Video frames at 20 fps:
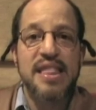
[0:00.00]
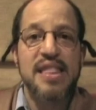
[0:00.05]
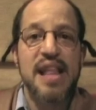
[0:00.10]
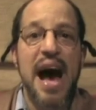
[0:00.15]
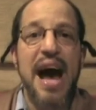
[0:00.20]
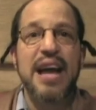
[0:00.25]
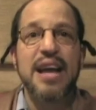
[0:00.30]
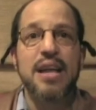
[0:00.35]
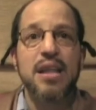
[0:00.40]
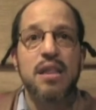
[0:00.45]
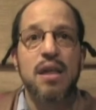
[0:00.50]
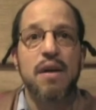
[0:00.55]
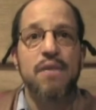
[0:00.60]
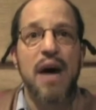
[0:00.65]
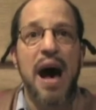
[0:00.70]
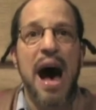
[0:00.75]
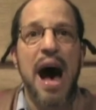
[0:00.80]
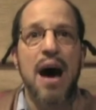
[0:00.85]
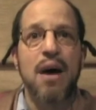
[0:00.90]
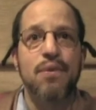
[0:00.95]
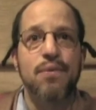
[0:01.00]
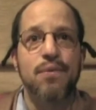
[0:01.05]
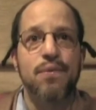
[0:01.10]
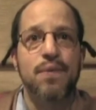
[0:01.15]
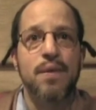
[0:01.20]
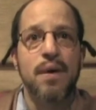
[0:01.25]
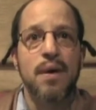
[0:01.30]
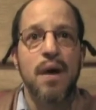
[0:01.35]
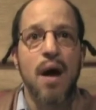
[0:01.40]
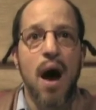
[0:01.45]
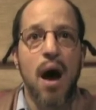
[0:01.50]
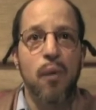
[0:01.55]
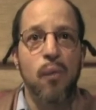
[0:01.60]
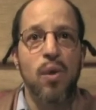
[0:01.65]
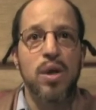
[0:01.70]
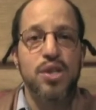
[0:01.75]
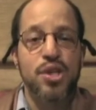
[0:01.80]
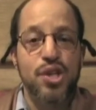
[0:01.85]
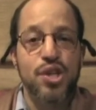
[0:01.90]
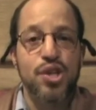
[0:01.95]
9th of Av, on
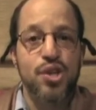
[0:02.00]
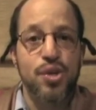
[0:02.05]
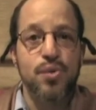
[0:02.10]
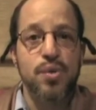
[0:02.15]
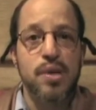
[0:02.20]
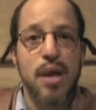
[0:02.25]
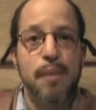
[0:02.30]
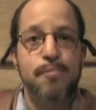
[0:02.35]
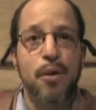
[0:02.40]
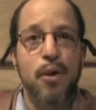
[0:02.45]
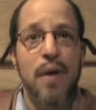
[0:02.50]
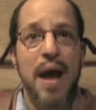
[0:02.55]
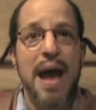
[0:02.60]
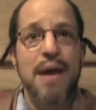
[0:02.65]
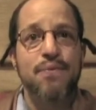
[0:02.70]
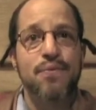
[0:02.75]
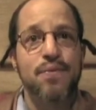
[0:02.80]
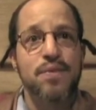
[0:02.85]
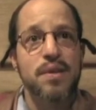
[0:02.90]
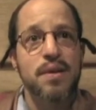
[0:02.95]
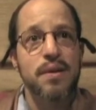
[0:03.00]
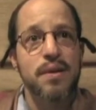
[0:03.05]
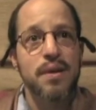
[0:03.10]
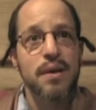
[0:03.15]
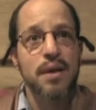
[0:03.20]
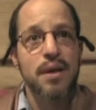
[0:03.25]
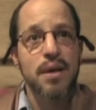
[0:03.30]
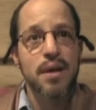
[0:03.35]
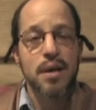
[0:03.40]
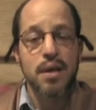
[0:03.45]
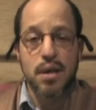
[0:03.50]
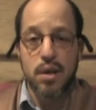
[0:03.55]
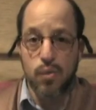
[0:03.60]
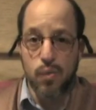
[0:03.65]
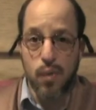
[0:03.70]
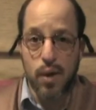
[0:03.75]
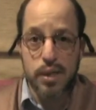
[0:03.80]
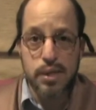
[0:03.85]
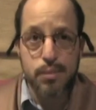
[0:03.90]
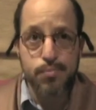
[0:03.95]
which Jews are bereft. You
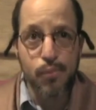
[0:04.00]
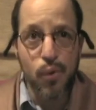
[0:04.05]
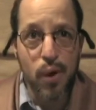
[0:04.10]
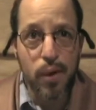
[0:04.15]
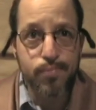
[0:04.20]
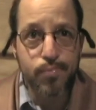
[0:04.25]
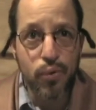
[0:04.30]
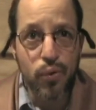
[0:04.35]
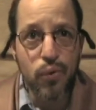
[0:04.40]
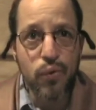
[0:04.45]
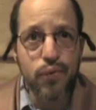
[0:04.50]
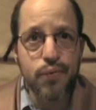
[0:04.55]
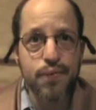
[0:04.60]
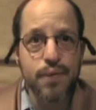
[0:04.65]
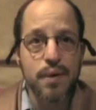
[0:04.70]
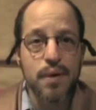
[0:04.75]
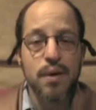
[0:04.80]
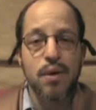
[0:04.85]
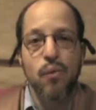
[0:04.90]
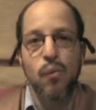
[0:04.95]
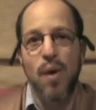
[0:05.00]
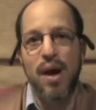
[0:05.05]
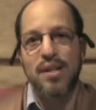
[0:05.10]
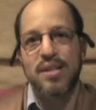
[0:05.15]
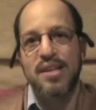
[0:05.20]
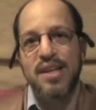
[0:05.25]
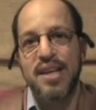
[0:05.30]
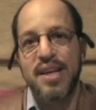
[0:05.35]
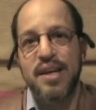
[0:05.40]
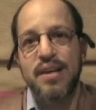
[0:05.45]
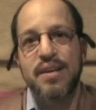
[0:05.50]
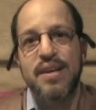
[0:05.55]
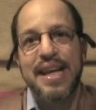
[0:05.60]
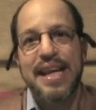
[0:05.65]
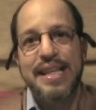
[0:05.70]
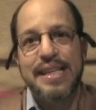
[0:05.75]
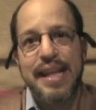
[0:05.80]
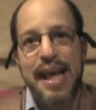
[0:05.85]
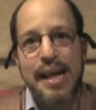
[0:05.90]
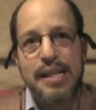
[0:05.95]
want more proof? Well, here
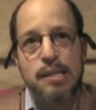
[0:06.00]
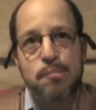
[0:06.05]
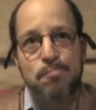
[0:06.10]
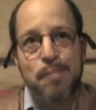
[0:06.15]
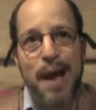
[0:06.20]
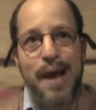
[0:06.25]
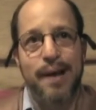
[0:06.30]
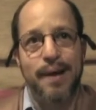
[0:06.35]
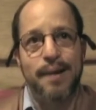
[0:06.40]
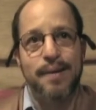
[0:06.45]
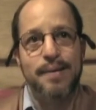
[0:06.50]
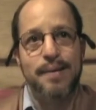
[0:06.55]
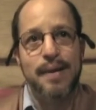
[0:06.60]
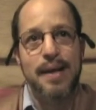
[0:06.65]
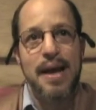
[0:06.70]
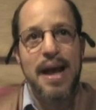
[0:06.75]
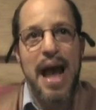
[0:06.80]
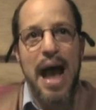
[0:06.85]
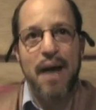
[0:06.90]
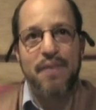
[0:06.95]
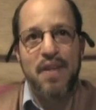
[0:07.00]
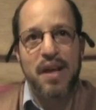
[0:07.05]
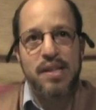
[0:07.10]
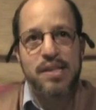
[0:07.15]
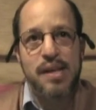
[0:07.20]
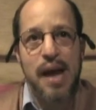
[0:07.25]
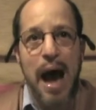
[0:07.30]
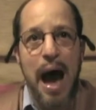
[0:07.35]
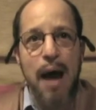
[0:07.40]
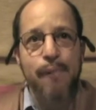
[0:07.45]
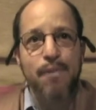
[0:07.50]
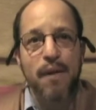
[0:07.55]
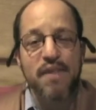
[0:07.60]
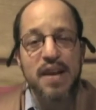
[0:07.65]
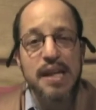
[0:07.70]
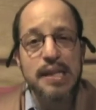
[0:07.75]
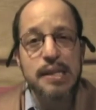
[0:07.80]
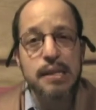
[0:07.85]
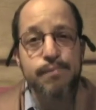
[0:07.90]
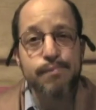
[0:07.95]
it gets better. At the top of
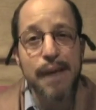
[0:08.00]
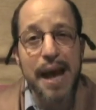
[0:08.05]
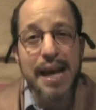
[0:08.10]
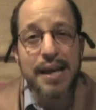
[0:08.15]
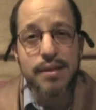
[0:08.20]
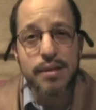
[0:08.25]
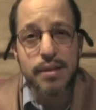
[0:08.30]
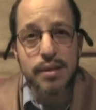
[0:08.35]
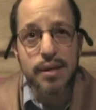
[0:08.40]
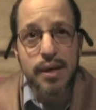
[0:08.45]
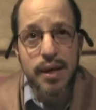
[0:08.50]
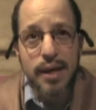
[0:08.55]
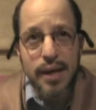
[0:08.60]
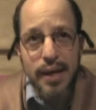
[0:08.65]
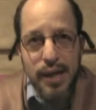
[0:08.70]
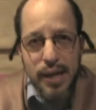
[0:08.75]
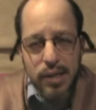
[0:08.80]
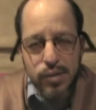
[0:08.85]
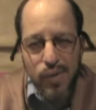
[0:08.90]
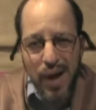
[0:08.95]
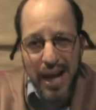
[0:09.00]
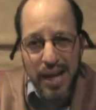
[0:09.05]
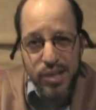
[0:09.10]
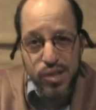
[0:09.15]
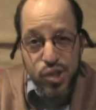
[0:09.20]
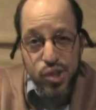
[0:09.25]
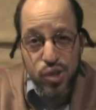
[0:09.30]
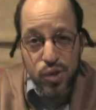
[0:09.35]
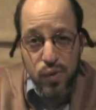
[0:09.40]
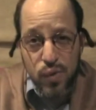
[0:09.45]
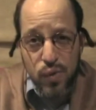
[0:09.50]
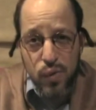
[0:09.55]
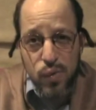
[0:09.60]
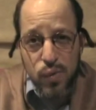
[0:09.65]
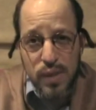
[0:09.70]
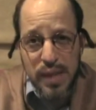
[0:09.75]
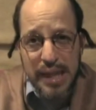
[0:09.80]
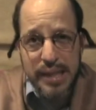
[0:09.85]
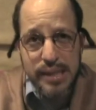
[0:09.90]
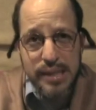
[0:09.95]
his mail, he'd write two
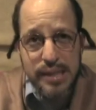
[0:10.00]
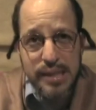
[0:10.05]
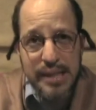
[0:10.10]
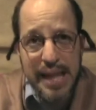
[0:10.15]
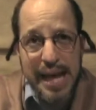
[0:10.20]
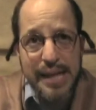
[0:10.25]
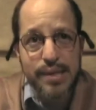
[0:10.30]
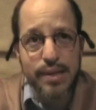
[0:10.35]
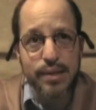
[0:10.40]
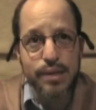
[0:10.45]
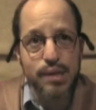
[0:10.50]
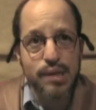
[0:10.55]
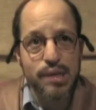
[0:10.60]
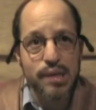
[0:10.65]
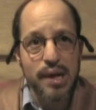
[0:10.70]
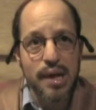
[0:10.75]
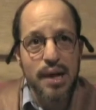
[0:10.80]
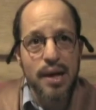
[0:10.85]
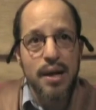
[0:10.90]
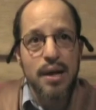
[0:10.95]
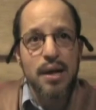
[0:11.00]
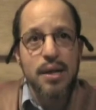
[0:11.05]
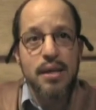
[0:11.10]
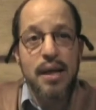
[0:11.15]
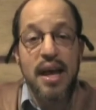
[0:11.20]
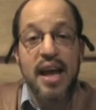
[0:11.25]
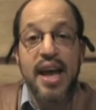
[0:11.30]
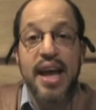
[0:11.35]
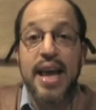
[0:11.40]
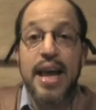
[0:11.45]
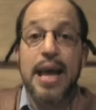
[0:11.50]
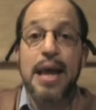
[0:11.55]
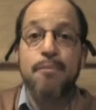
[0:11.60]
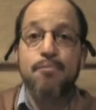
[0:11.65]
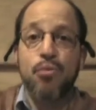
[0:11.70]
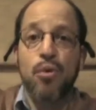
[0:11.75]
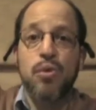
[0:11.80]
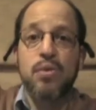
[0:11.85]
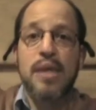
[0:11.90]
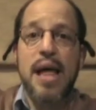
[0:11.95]
little letters, the
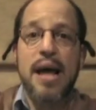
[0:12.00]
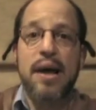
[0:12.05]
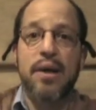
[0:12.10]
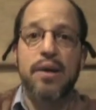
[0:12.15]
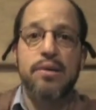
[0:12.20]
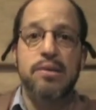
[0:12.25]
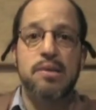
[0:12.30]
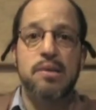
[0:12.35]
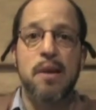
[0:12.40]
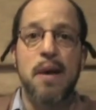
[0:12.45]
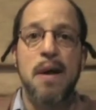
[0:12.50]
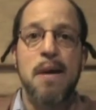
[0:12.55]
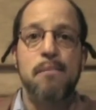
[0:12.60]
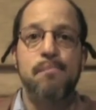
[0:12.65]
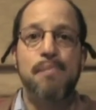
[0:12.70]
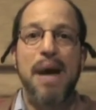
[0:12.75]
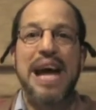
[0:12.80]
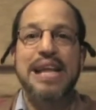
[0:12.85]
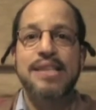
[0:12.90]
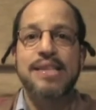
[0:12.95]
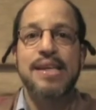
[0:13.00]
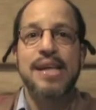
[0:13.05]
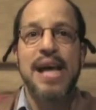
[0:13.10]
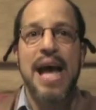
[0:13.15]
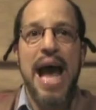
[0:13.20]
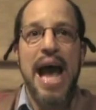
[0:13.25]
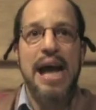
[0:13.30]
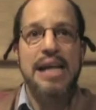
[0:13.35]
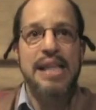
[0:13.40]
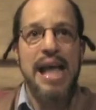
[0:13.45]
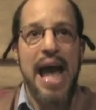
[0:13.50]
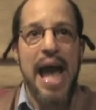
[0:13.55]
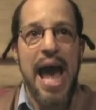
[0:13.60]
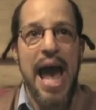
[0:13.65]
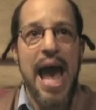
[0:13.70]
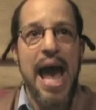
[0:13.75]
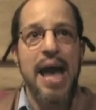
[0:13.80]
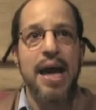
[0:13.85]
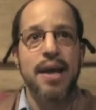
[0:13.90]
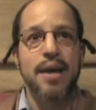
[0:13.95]
Hebrew letters Bet and
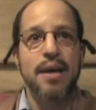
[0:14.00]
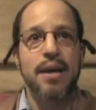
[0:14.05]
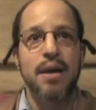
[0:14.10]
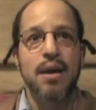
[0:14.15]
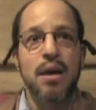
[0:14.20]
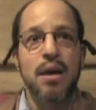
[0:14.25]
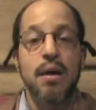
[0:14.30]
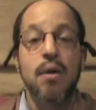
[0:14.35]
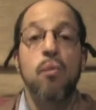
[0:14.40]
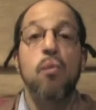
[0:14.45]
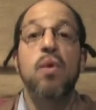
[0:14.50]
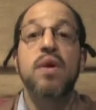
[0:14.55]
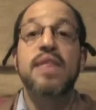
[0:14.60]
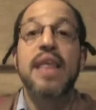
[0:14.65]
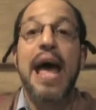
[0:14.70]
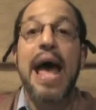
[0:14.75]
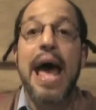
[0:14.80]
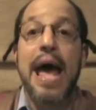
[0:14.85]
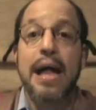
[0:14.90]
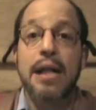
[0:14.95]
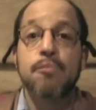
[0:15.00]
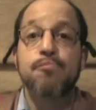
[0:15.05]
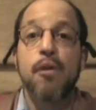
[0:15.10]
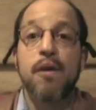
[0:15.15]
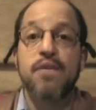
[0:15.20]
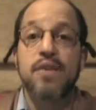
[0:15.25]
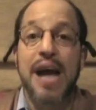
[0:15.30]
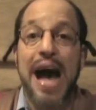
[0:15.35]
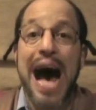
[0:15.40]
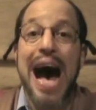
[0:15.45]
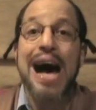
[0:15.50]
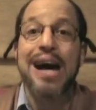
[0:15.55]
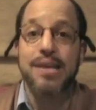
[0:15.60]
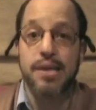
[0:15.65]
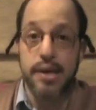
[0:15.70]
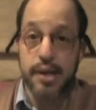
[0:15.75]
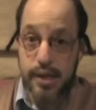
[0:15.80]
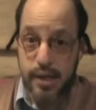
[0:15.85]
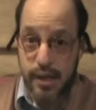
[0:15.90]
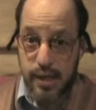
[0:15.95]
Hey, with the help of God,
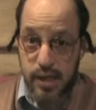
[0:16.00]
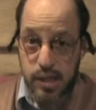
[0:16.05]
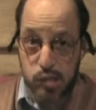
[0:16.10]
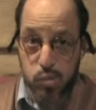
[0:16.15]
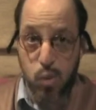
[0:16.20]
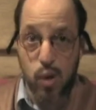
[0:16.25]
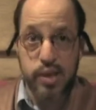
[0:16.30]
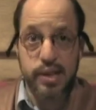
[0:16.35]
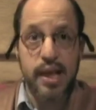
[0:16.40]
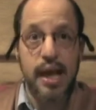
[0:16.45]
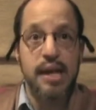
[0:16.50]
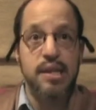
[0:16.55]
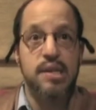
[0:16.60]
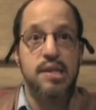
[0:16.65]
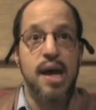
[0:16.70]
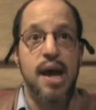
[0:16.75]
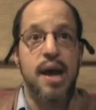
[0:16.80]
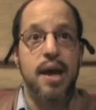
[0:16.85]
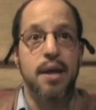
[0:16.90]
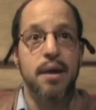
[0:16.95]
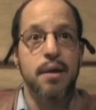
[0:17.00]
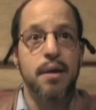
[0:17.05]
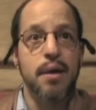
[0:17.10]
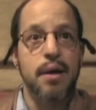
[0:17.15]
is what they say.